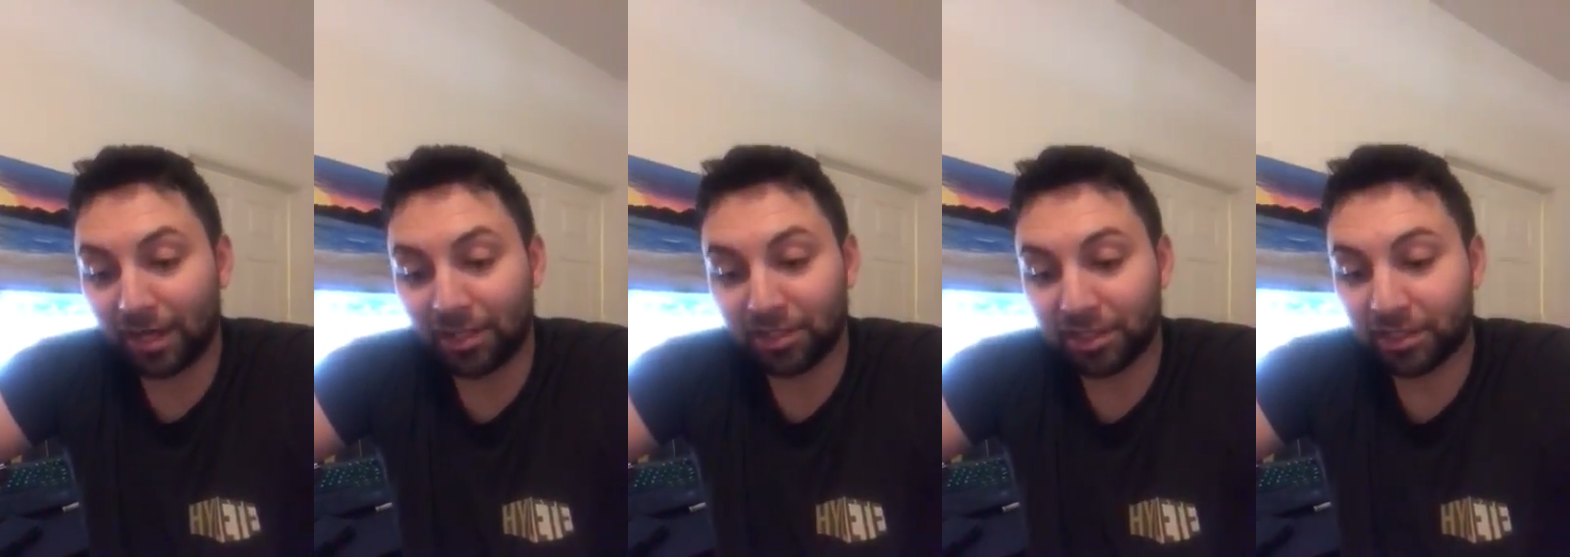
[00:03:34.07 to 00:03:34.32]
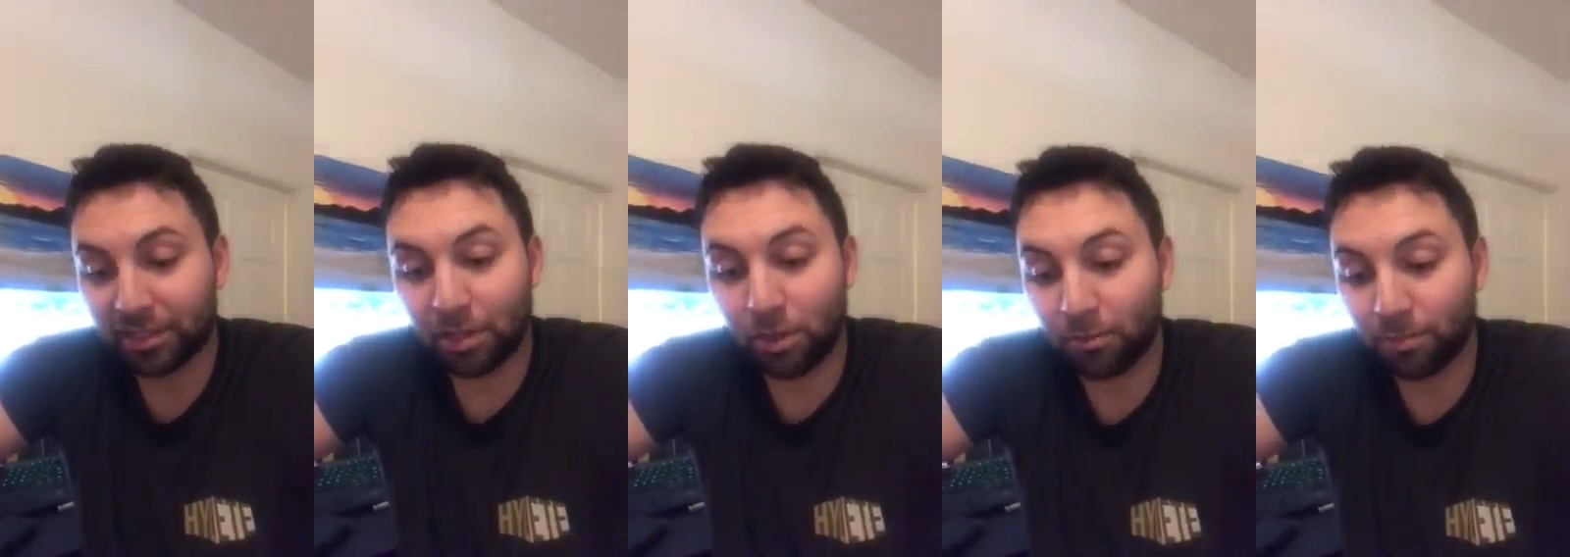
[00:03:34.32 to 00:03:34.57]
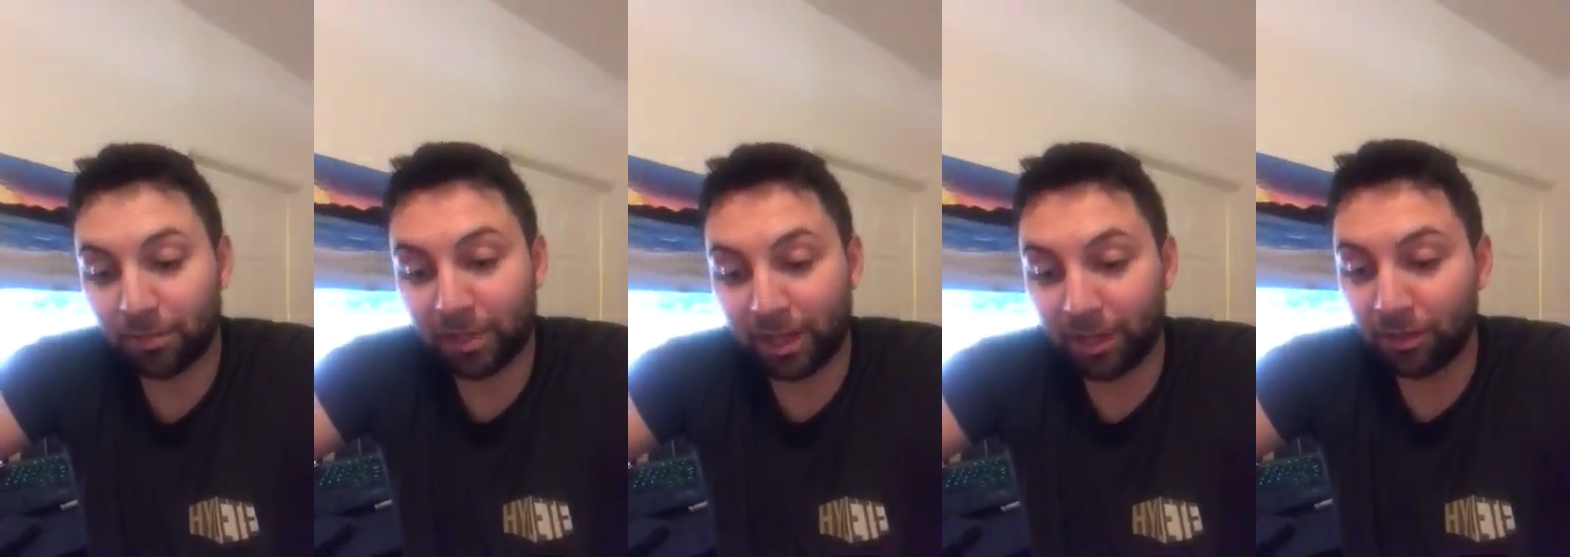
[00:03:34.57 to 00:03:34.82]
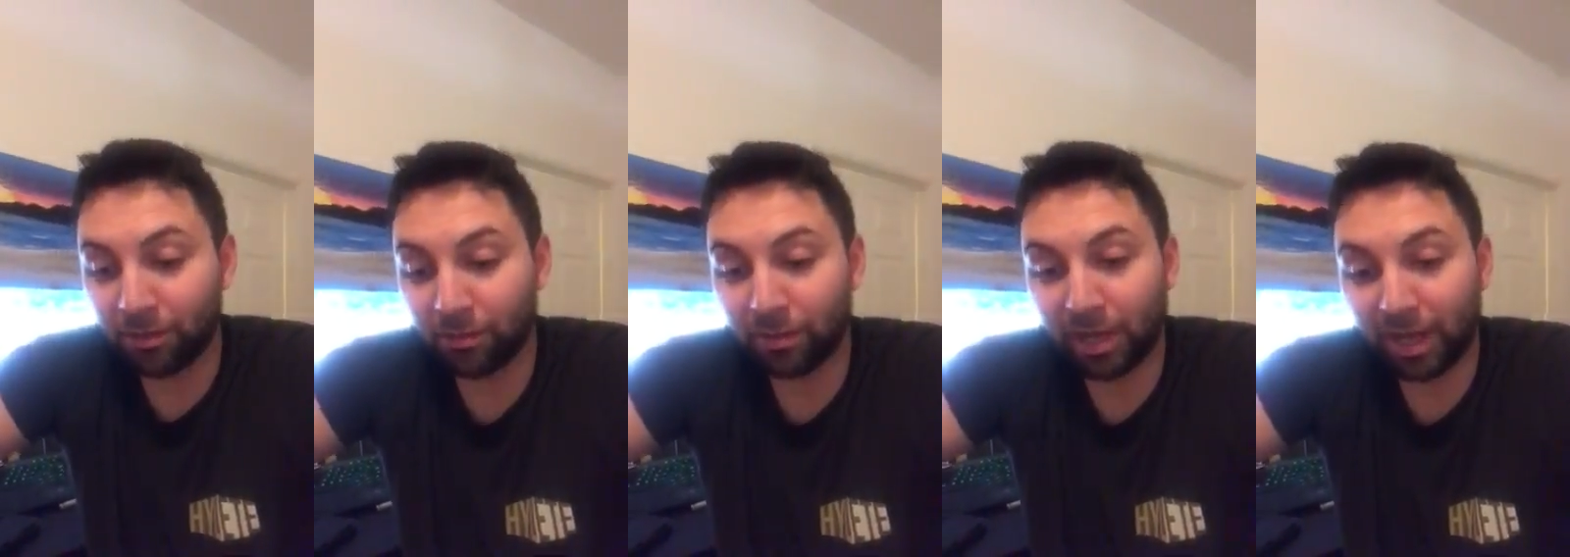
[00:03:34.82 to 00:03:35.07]
I just hope
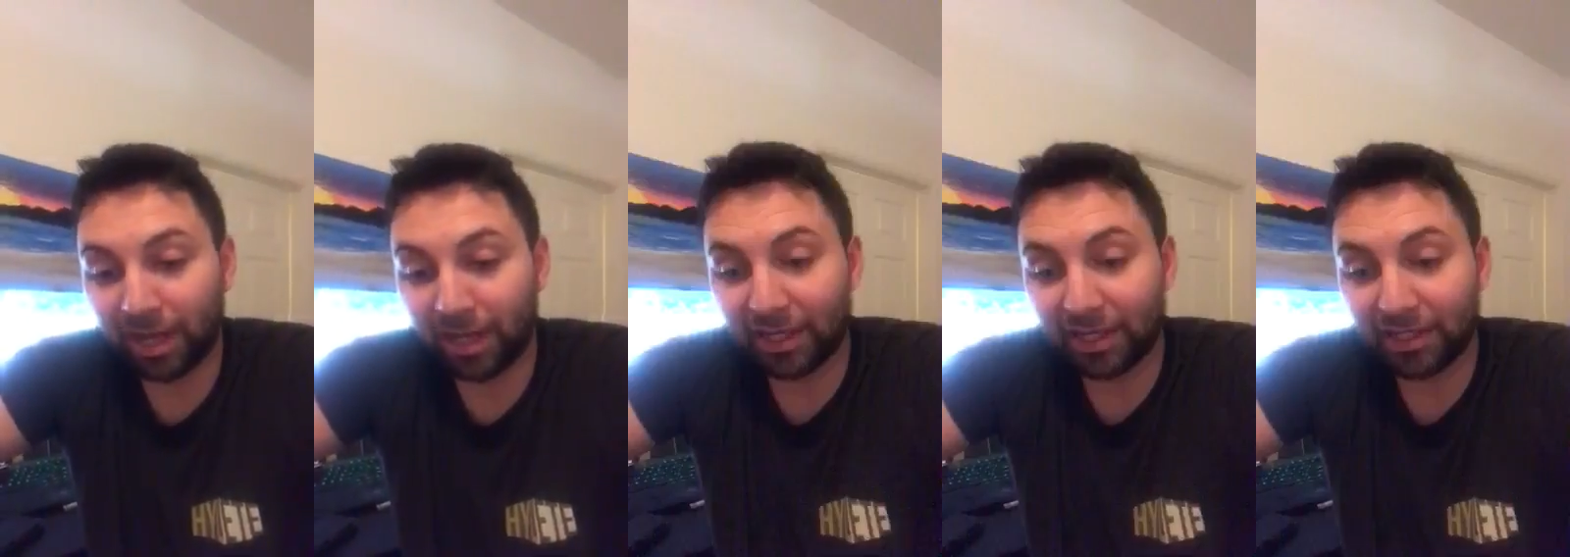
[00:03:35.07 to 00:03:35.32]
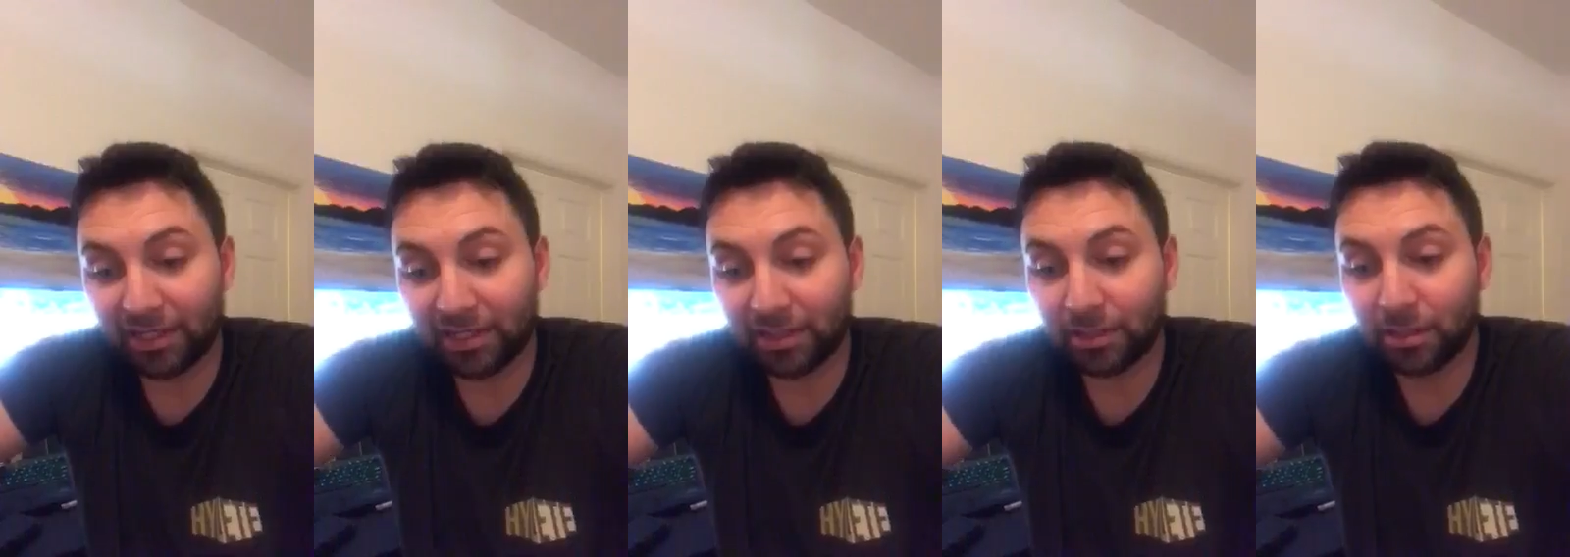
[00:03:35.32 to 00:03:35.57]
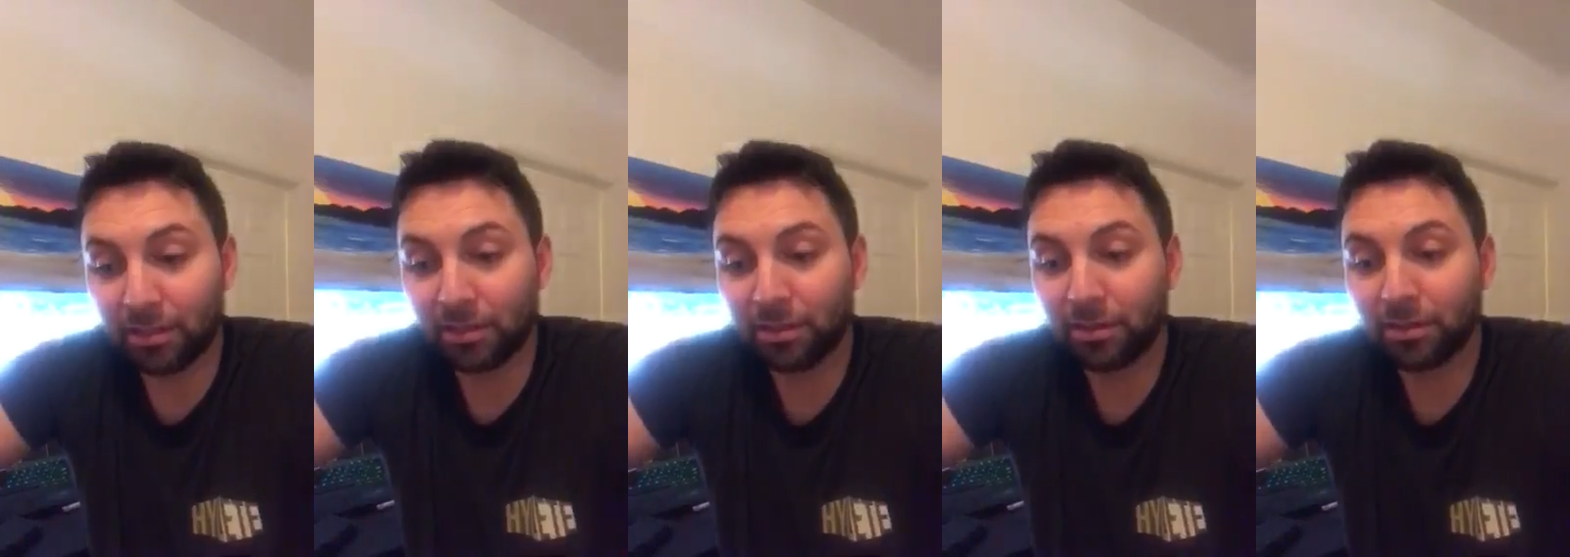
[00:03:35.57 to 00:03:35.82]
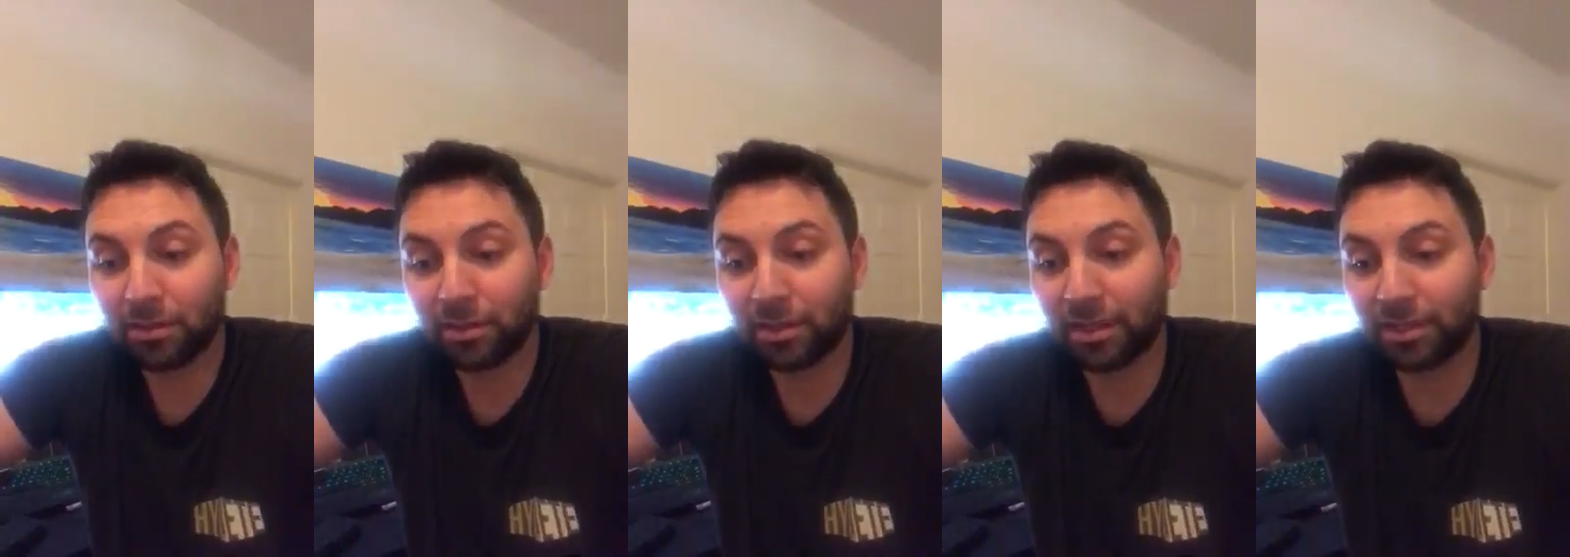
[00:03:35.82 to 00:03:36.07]
that you guys
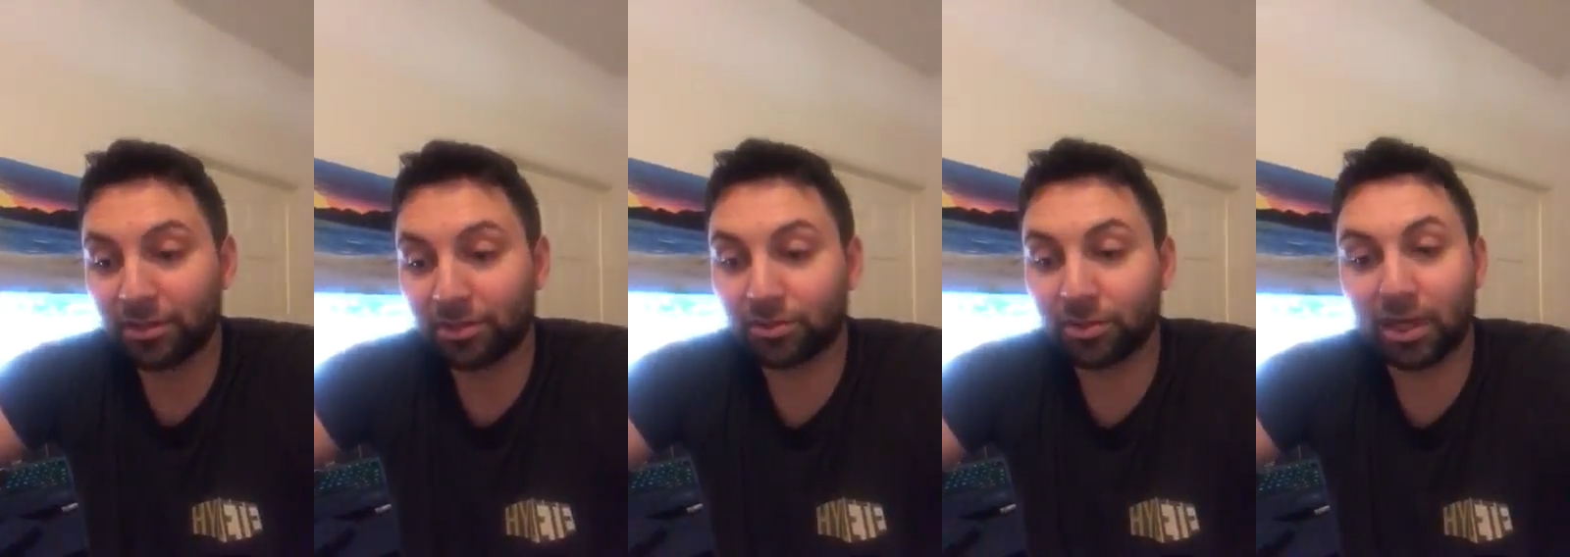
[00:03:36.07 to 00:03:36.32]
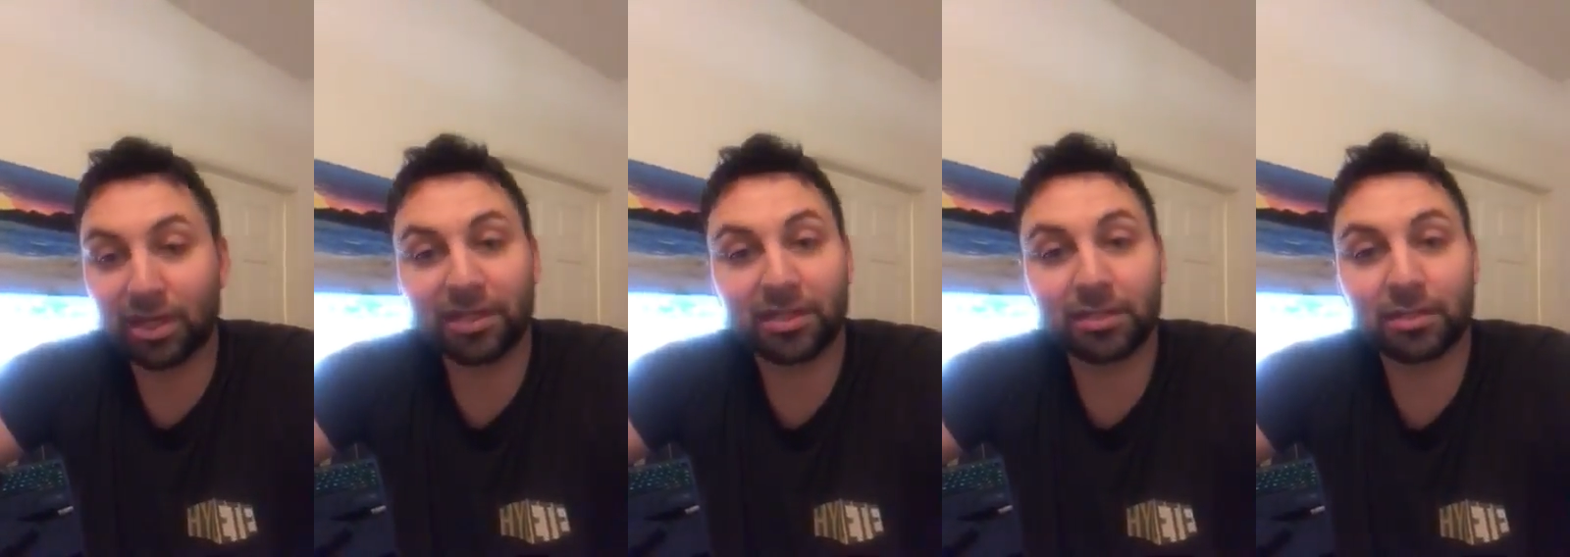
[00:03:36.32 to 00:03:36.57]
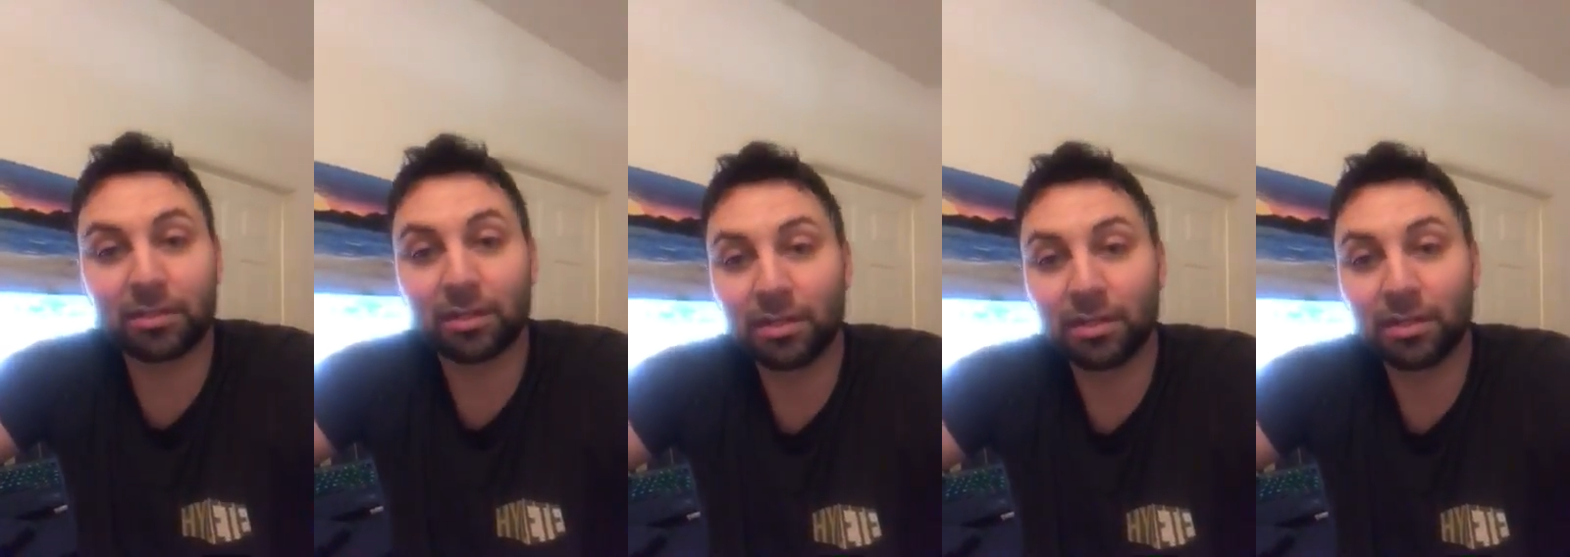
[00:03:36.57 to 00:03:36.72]
can trust